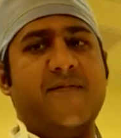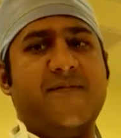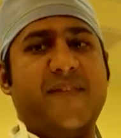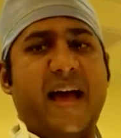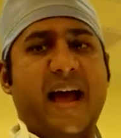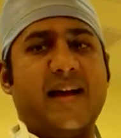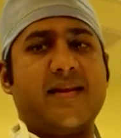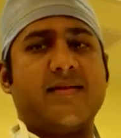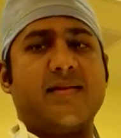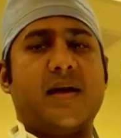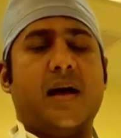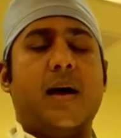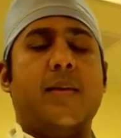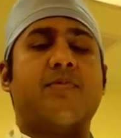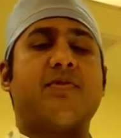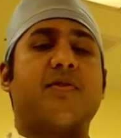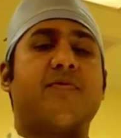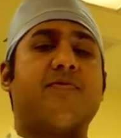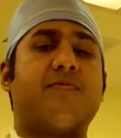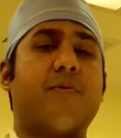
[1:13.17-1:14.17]
In fact,
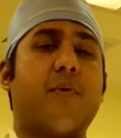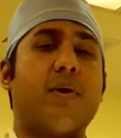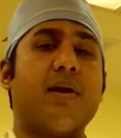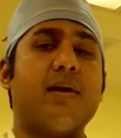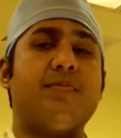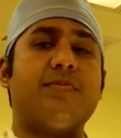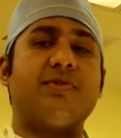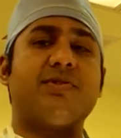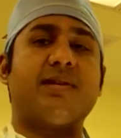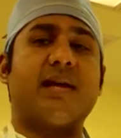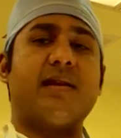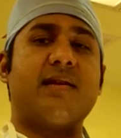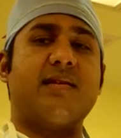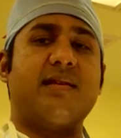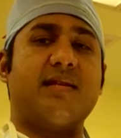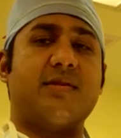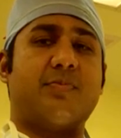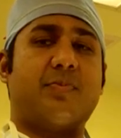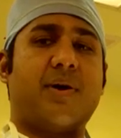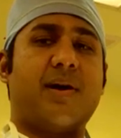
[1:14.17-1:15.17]
up to 40%
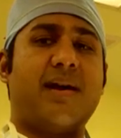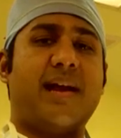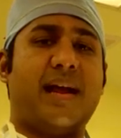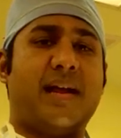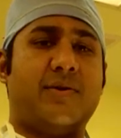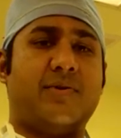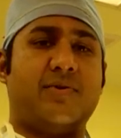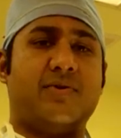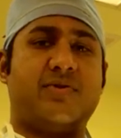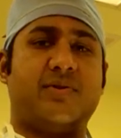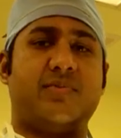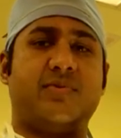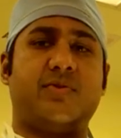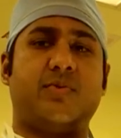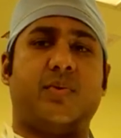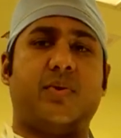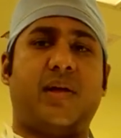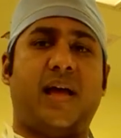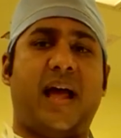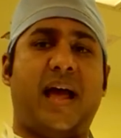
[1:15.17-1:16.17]
of these brain
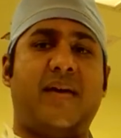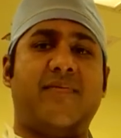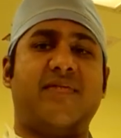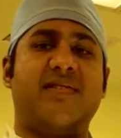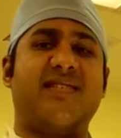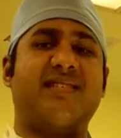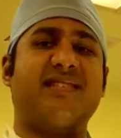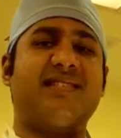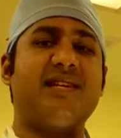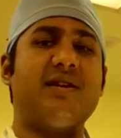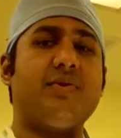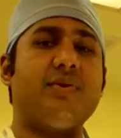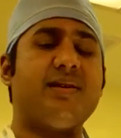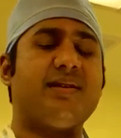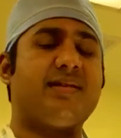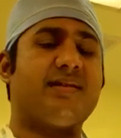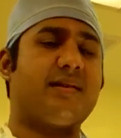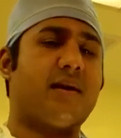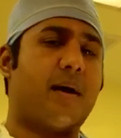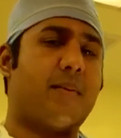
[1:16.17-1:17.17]
aneurysms will have a
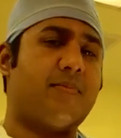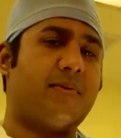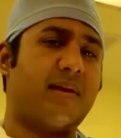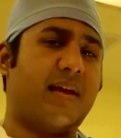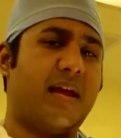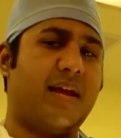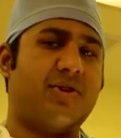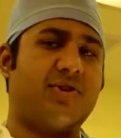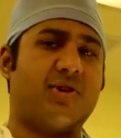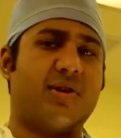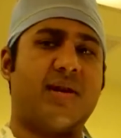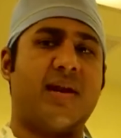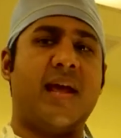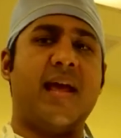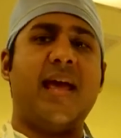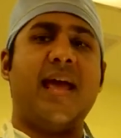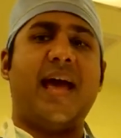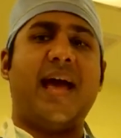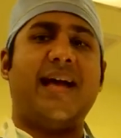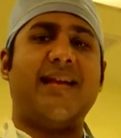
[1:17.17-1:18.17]
serious
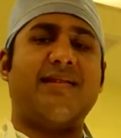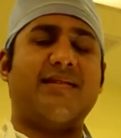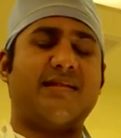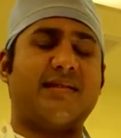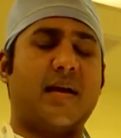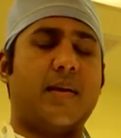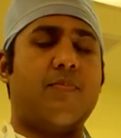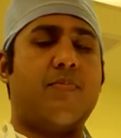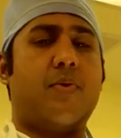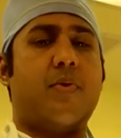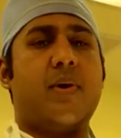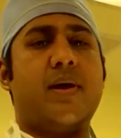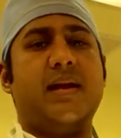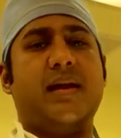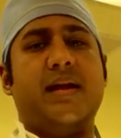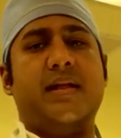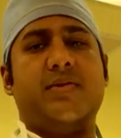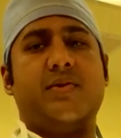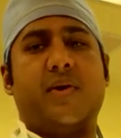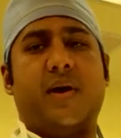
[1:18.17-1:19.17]
complication at some
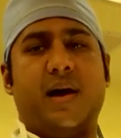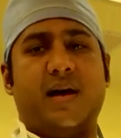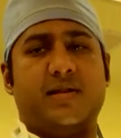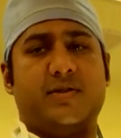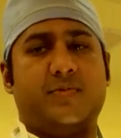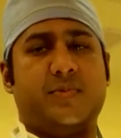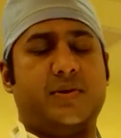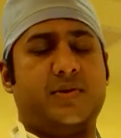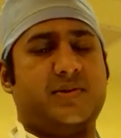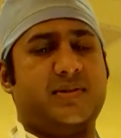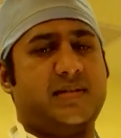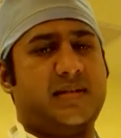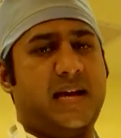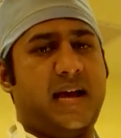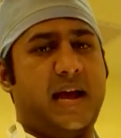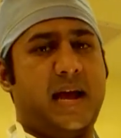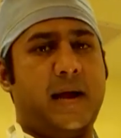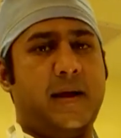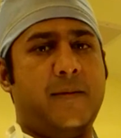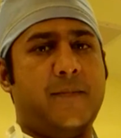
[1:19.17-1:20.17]
point in their hospital
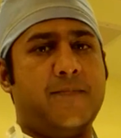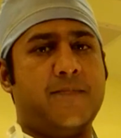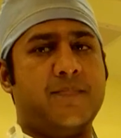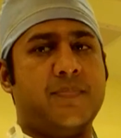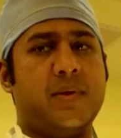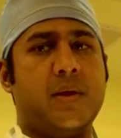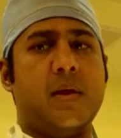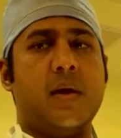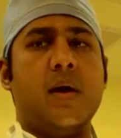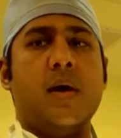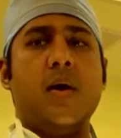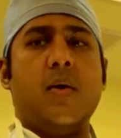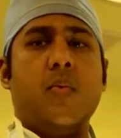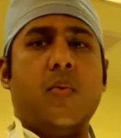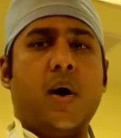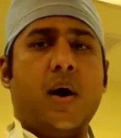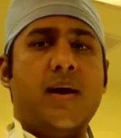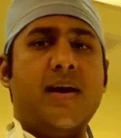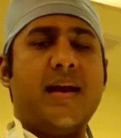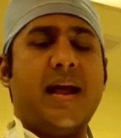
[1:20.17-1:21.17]
stay.
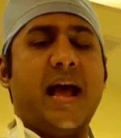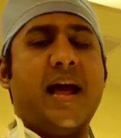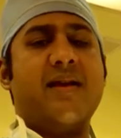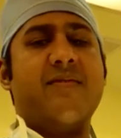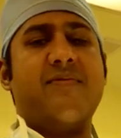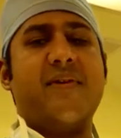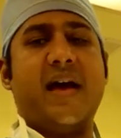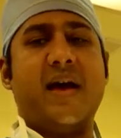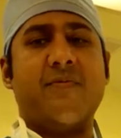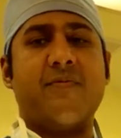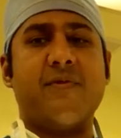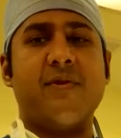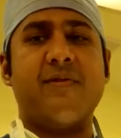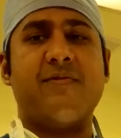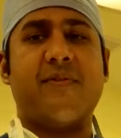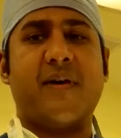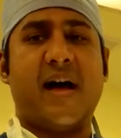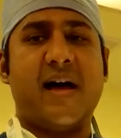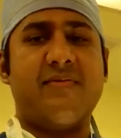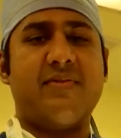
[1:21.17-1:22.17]
1 out of
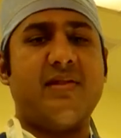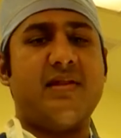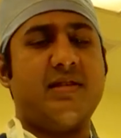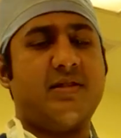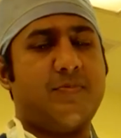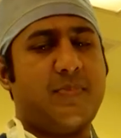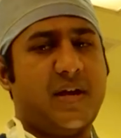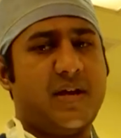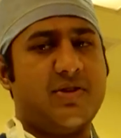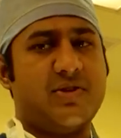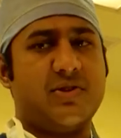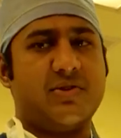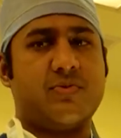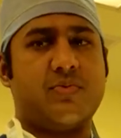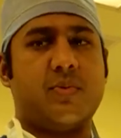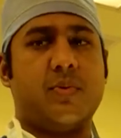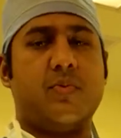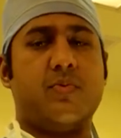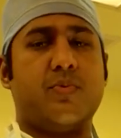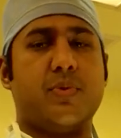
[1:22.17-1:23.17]
every 5 of these
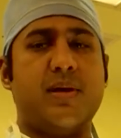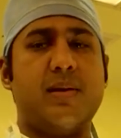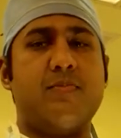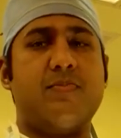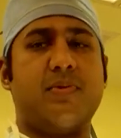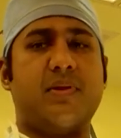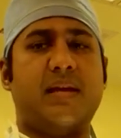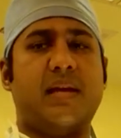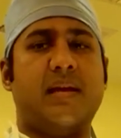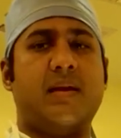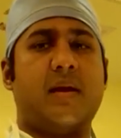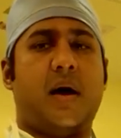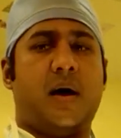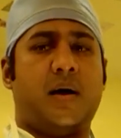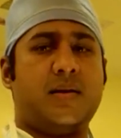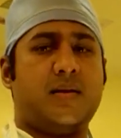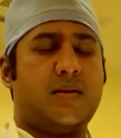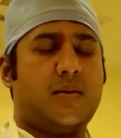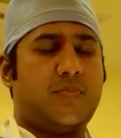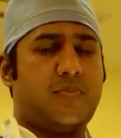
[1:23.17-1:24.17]
patients will rebleed
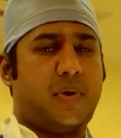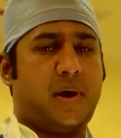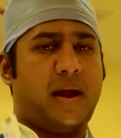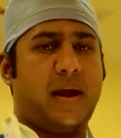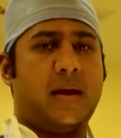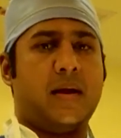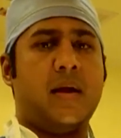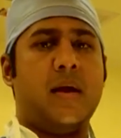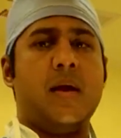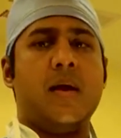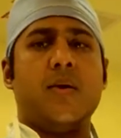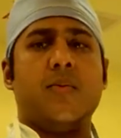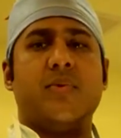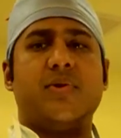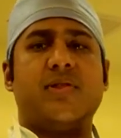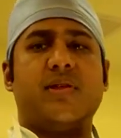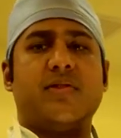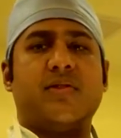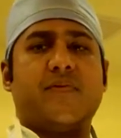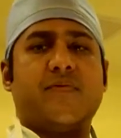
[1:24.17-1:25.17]
onto the brain
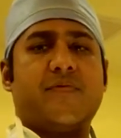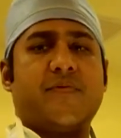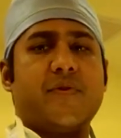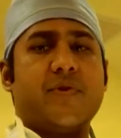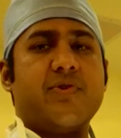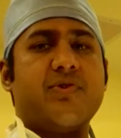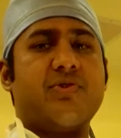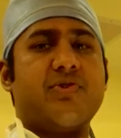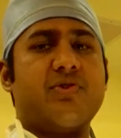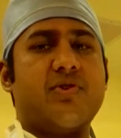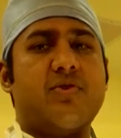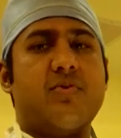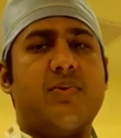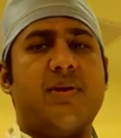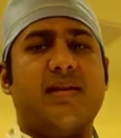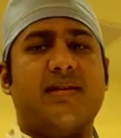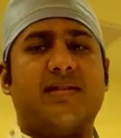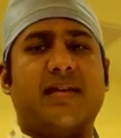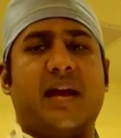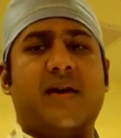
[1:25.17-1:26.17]
within the first
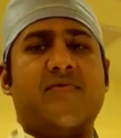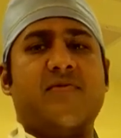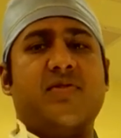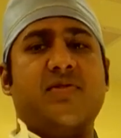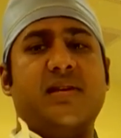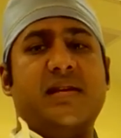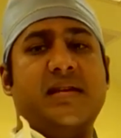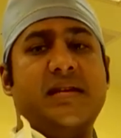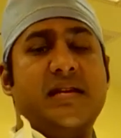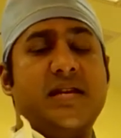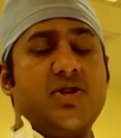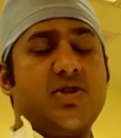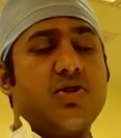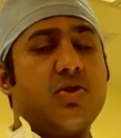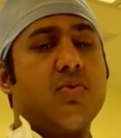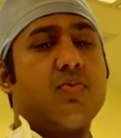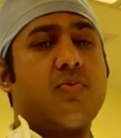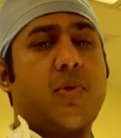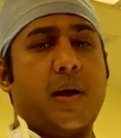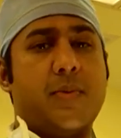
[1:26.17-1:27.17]
2 weeks after the
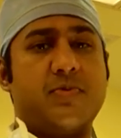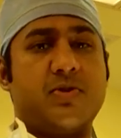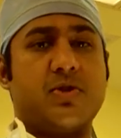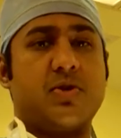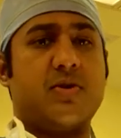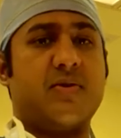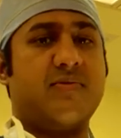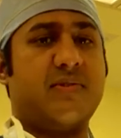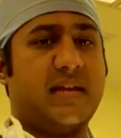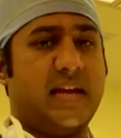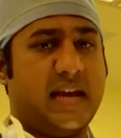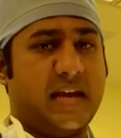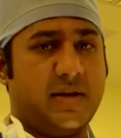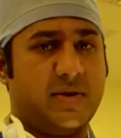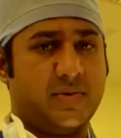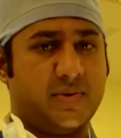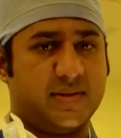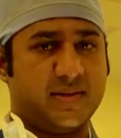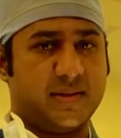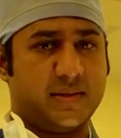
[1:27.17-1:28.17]
initial rupture of the
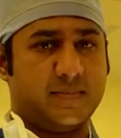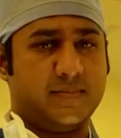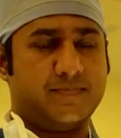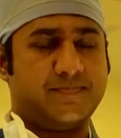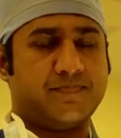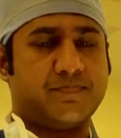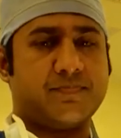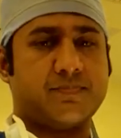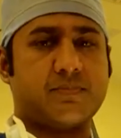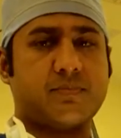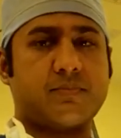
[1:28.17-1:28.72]
aneurysm.